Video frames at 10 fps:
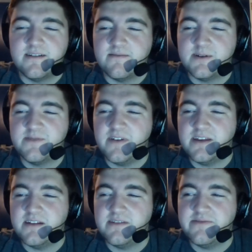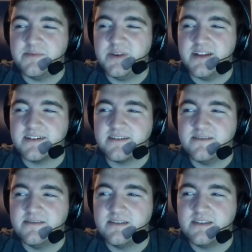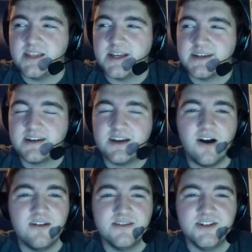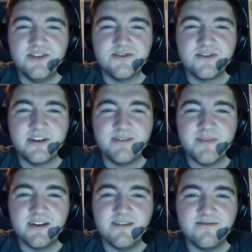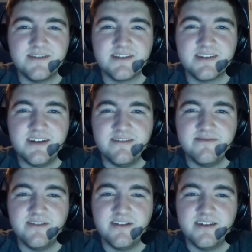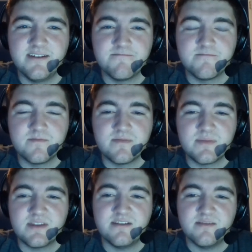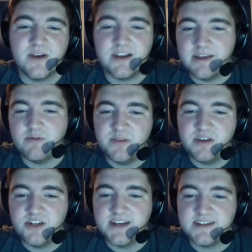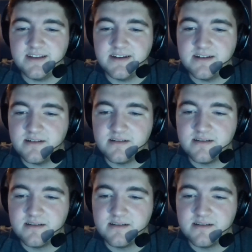which funny enough would be like a good like college username now, which is kind of funny because my name would be Jay Slayton.